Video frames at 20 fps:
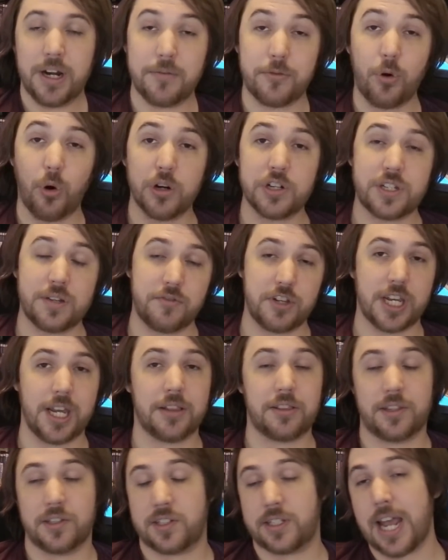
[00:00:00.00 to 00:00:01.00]
But of course, if you
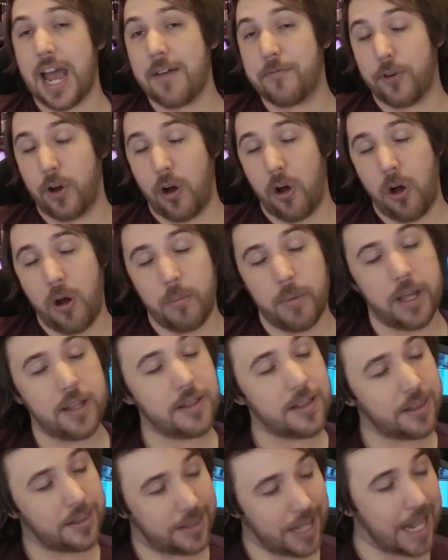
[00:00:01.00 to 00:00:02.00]
get the Staff of
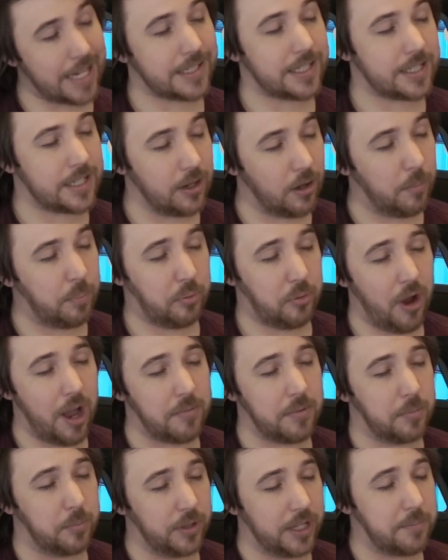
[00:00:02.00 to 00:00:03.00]
Homa, that's still
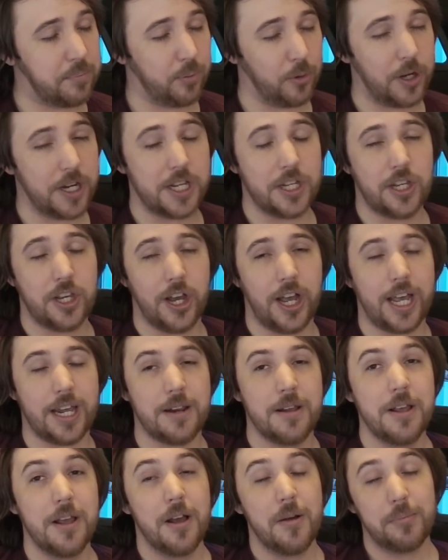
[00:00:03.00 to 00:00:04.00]
probably pretty
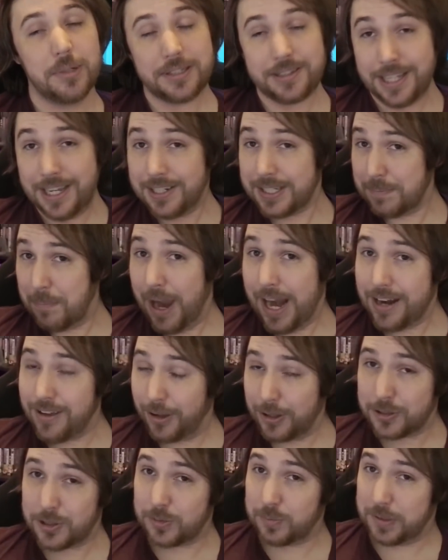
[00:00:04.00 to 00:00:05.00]
good. But this might
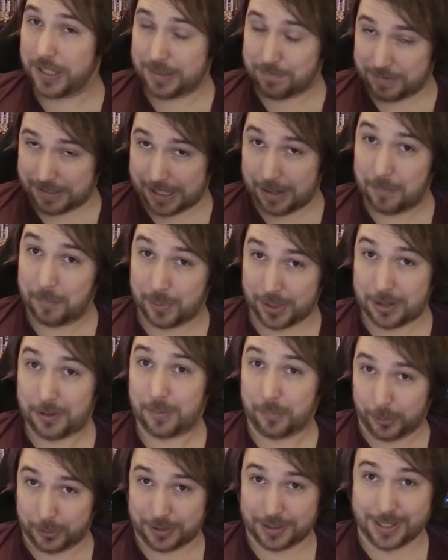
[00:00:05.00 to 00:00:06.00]
also be
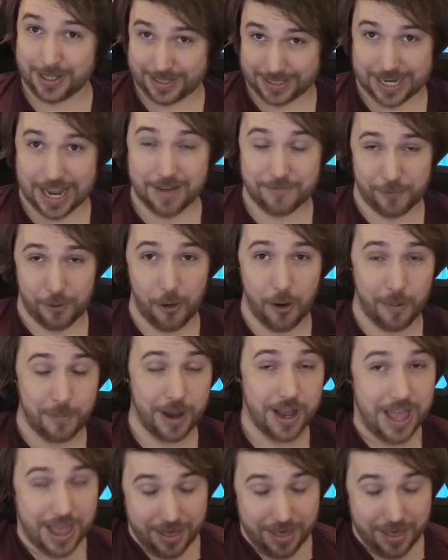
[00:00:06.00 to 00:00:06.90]
comparable to the Staff of Homa.